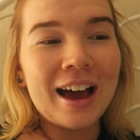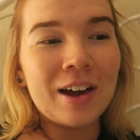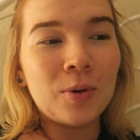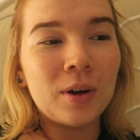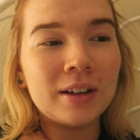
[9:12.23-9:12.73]

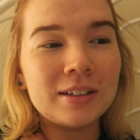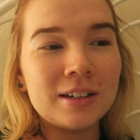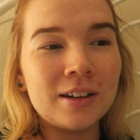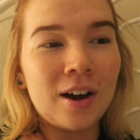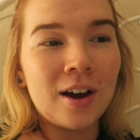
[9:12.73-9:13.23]
I want
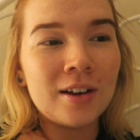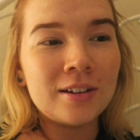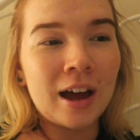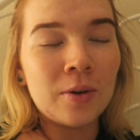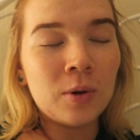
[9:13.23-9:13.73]
to
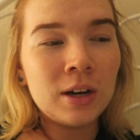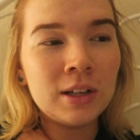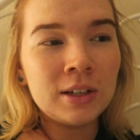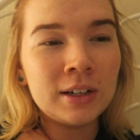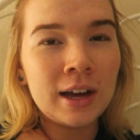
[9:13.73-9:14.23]

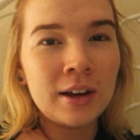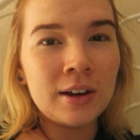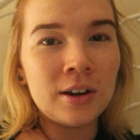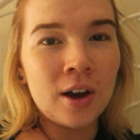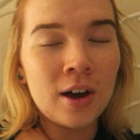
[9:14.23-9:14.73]
learn how
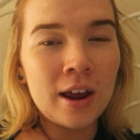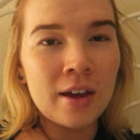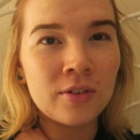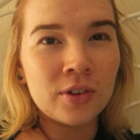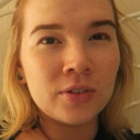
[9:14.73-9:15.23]
to not
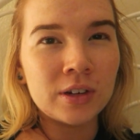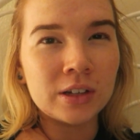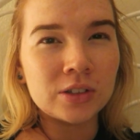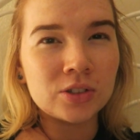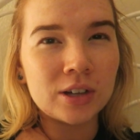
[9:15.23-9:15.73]
ever
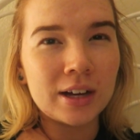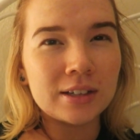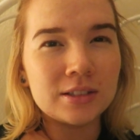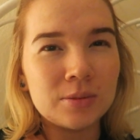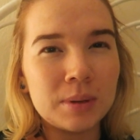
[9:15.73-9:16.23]
feel
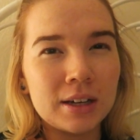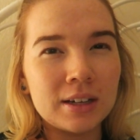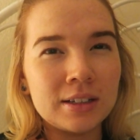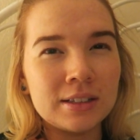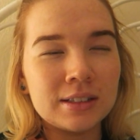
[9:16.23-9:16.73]
stressed,
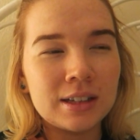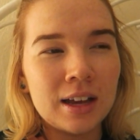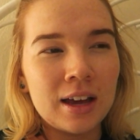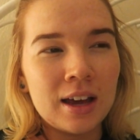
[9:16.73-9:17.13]
because